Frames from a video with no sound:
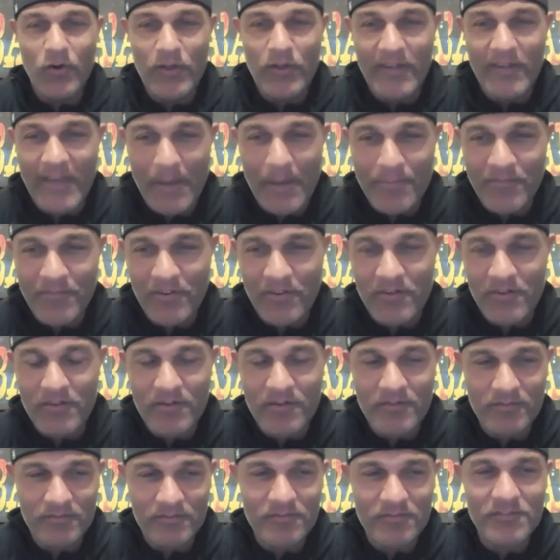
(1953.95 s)
Tony pretty Kemp, cool.
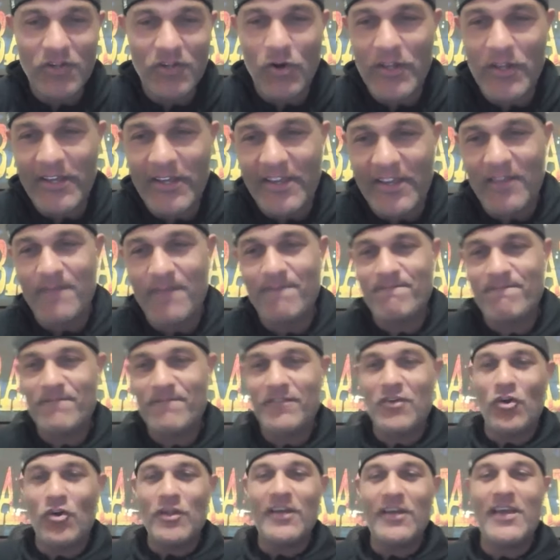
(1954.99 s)
That's pretty Tony, cool.
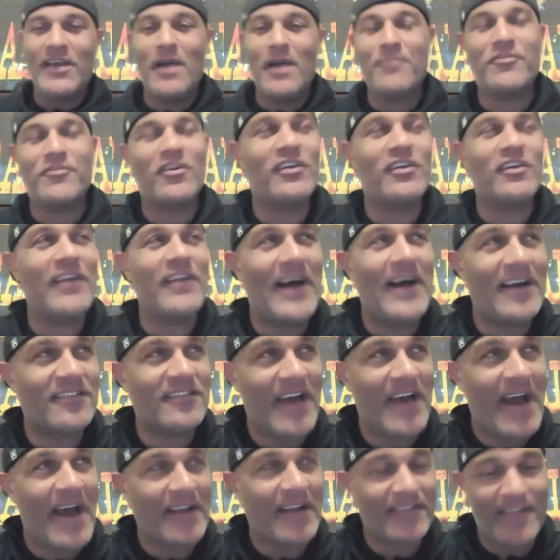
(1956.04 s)
Tony Kemp's a class
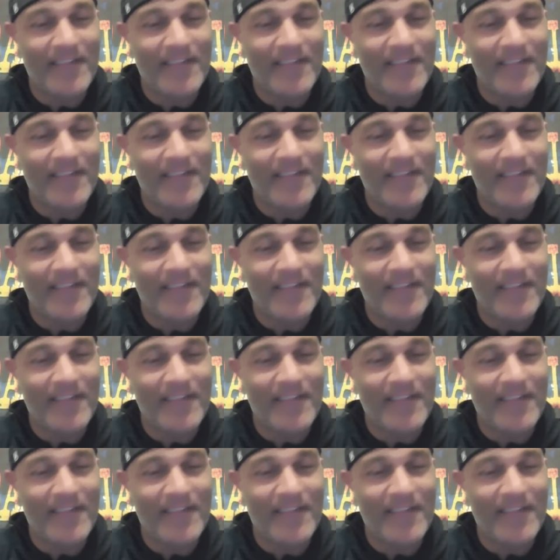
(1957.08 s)
act.